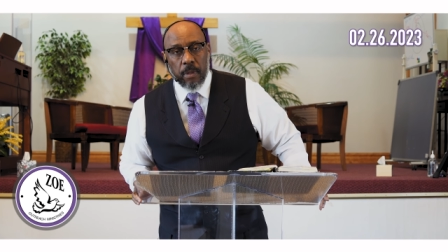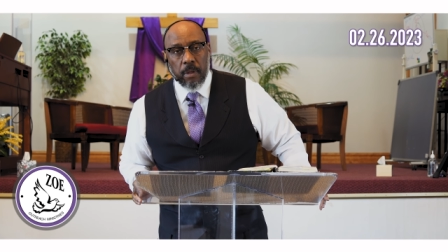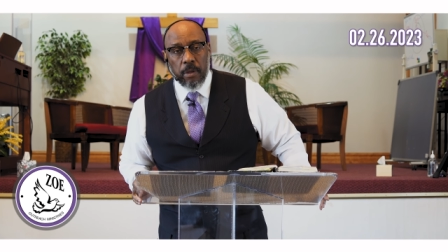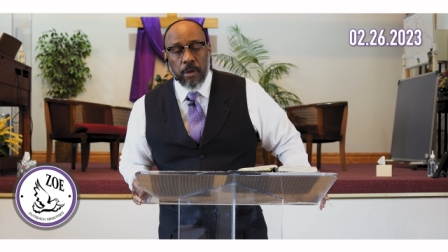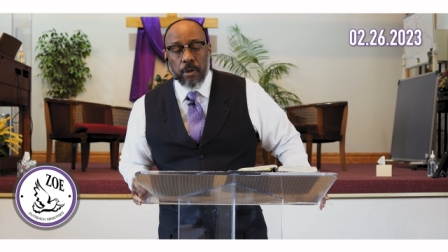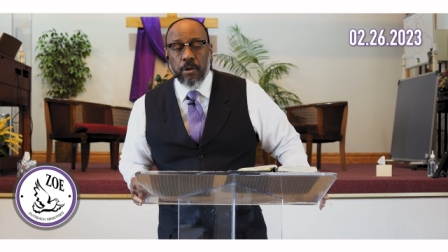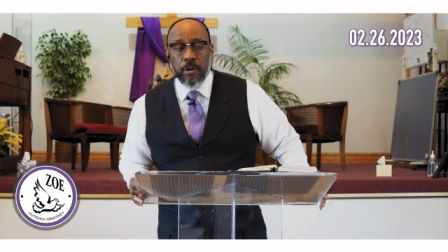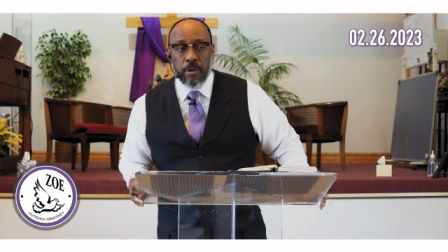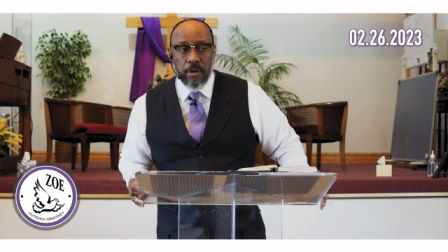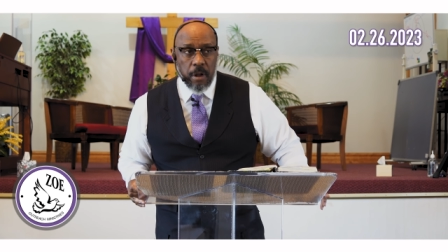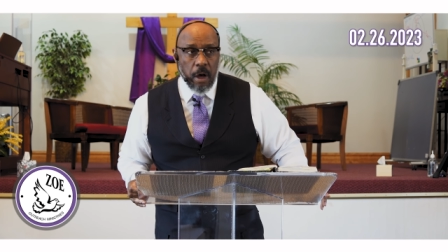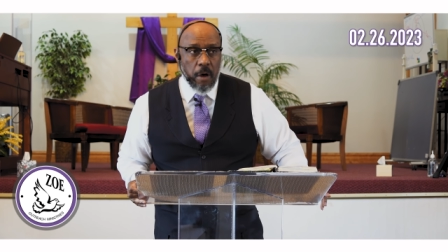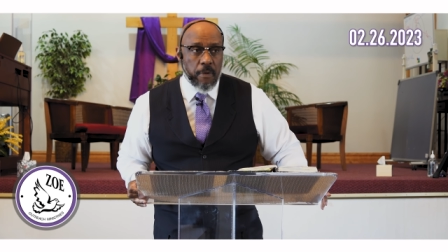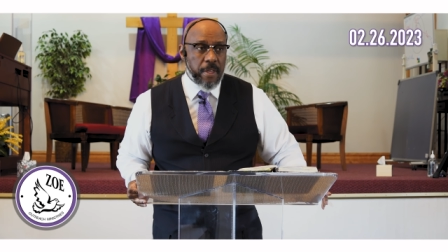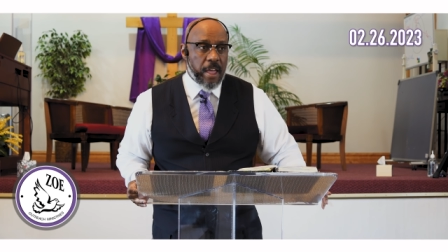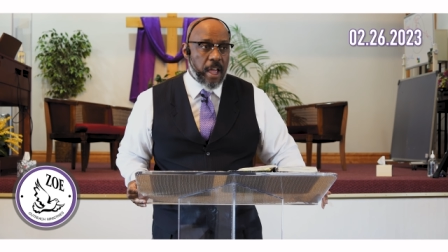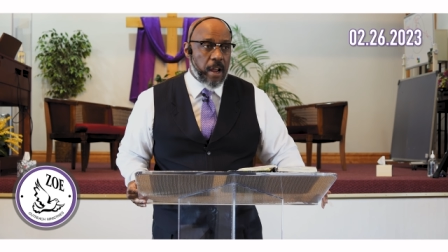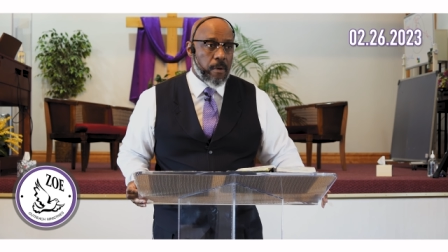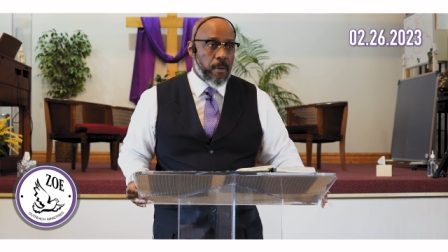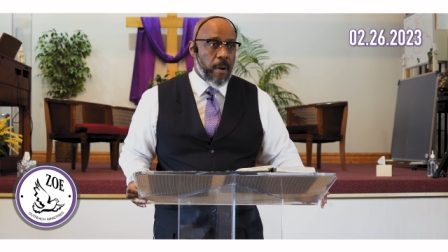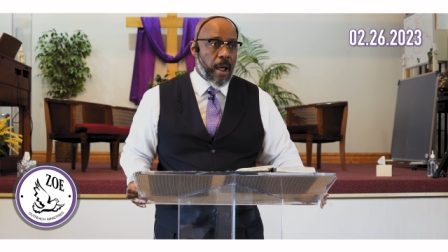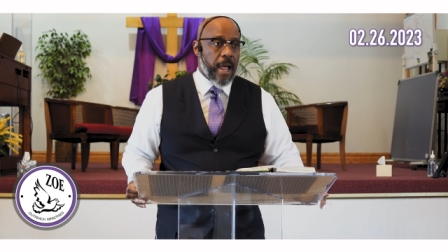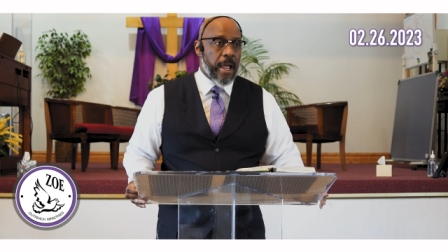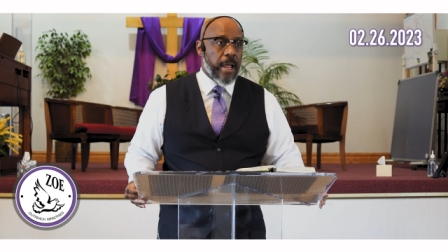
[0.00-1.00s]
You do know
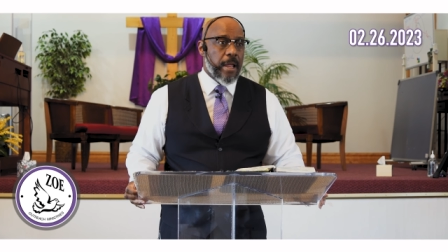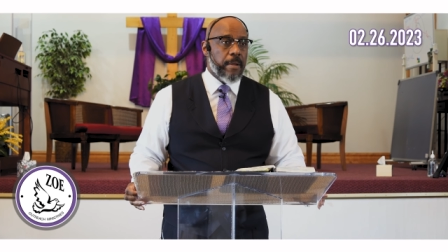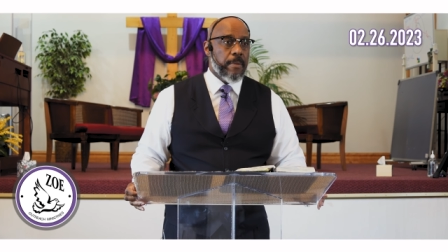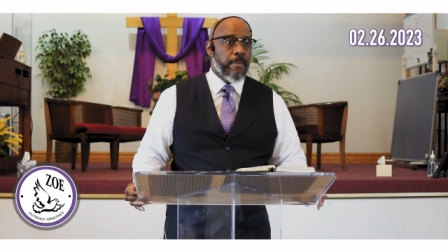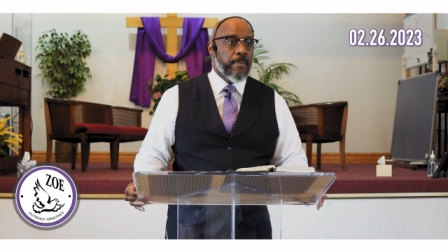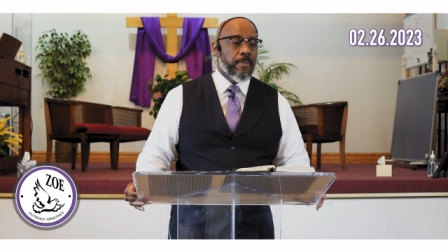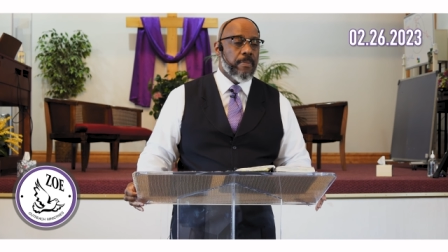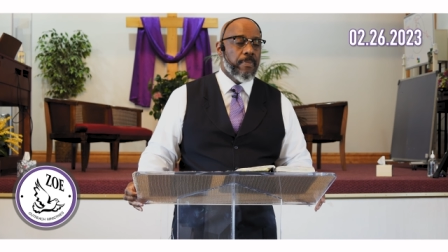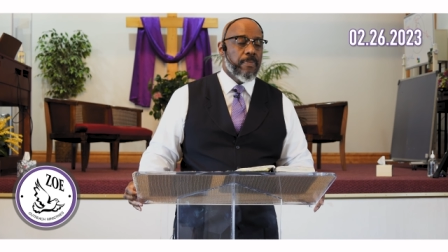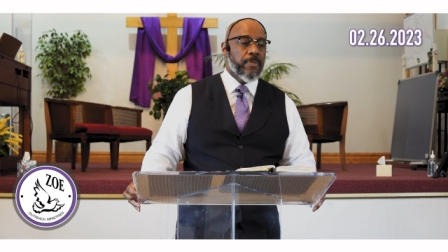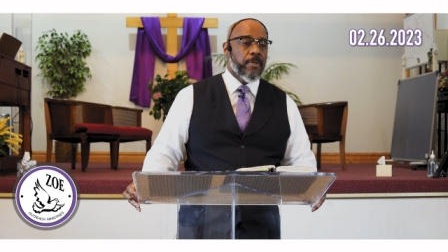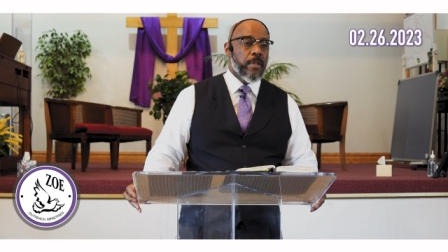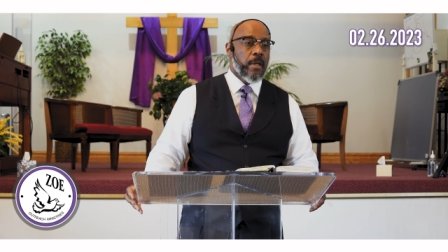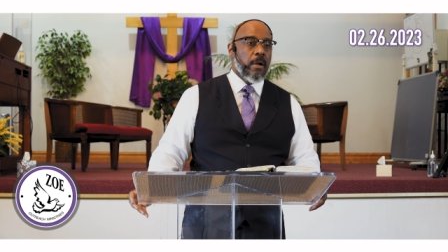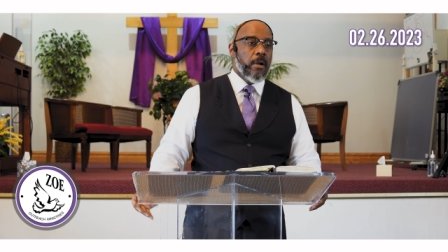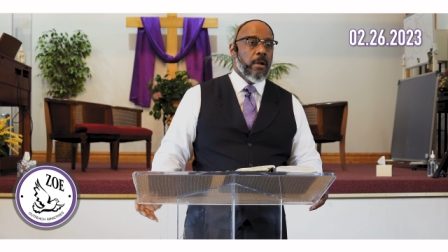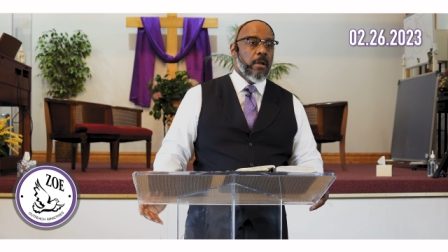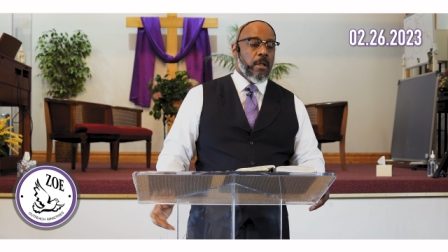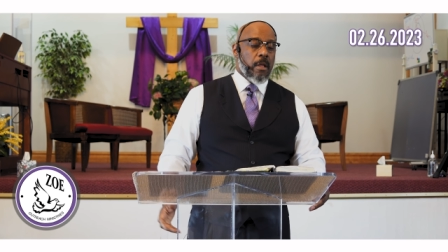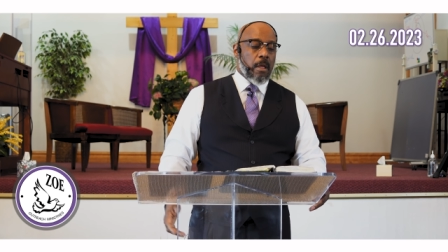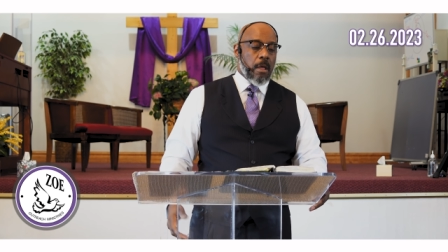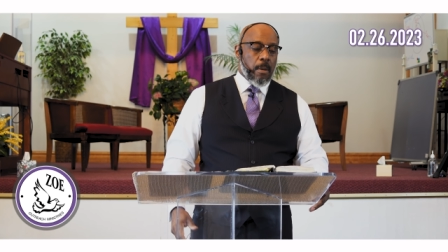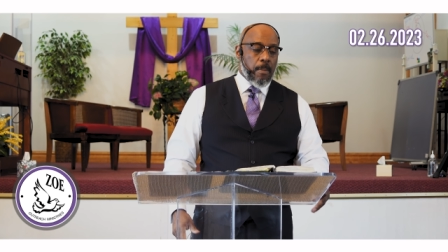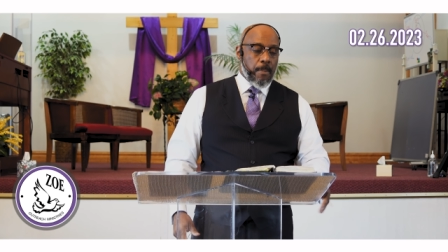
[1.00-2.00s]
that, right?
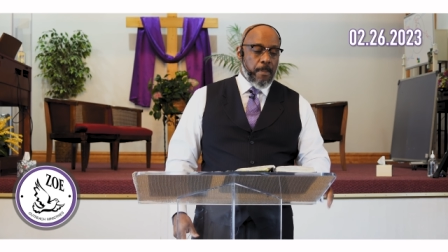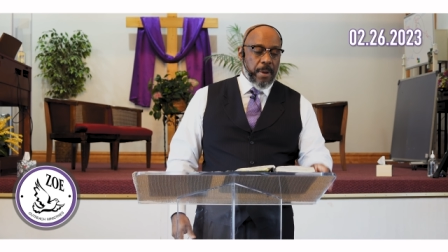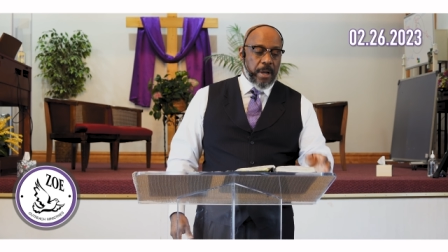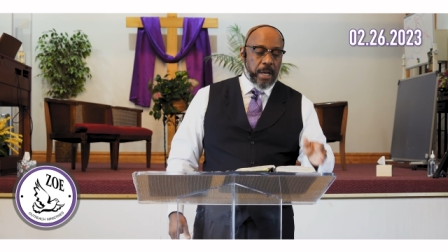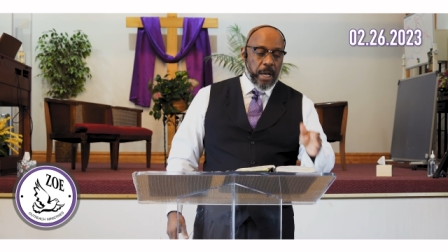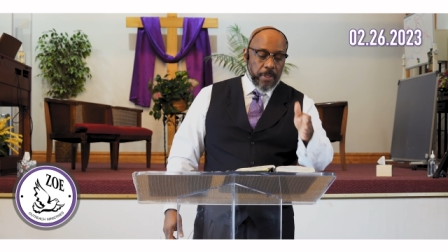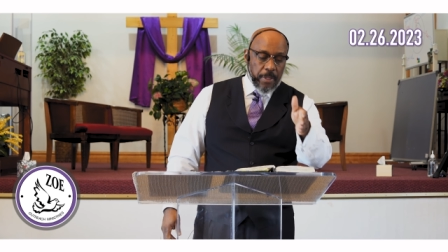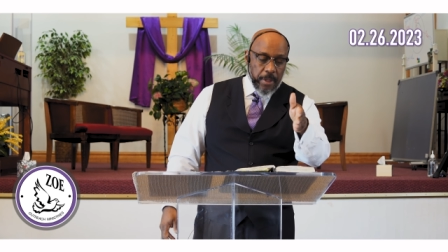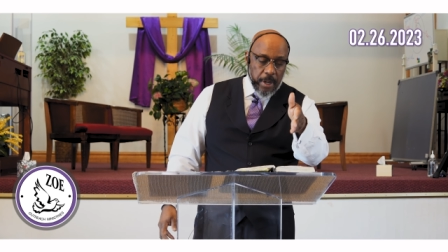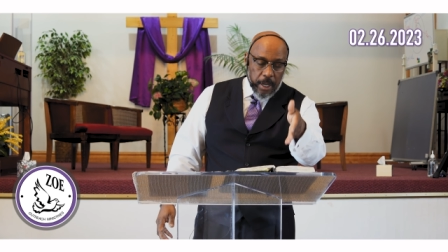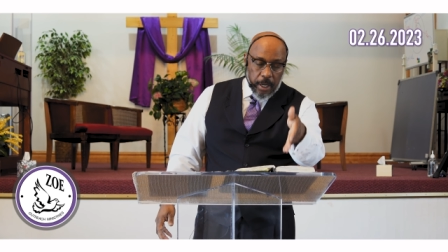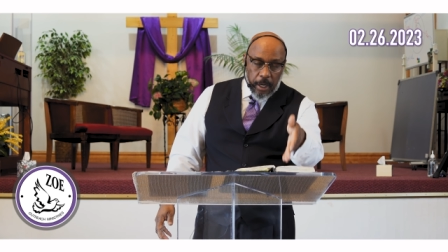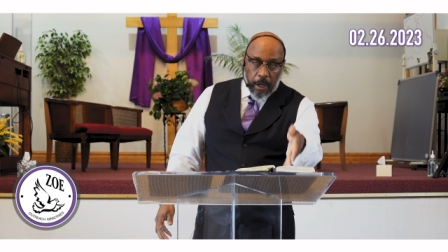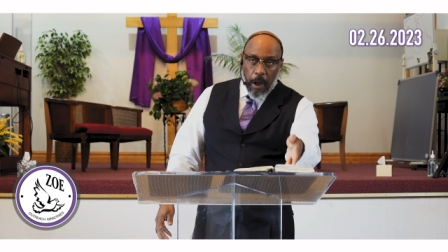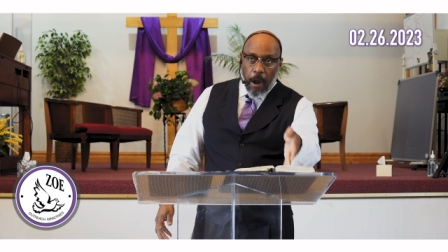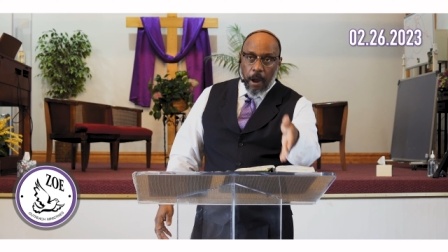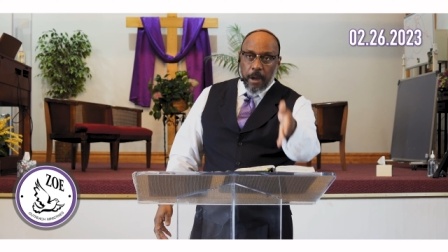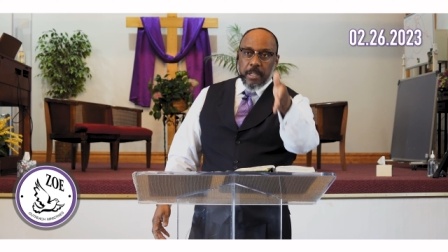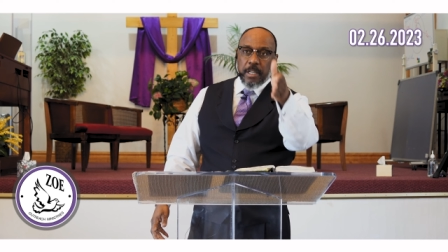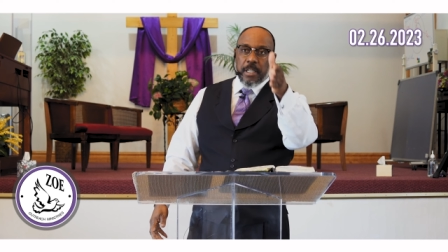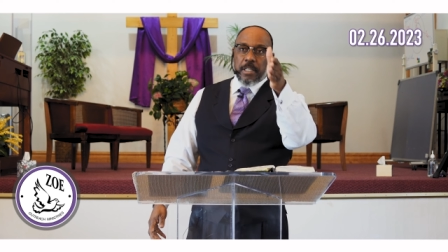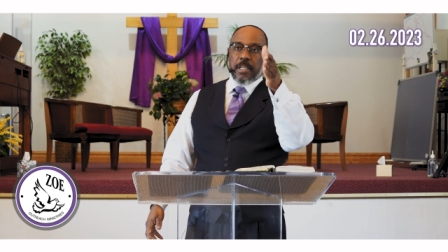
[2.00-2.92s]
Because in the curse,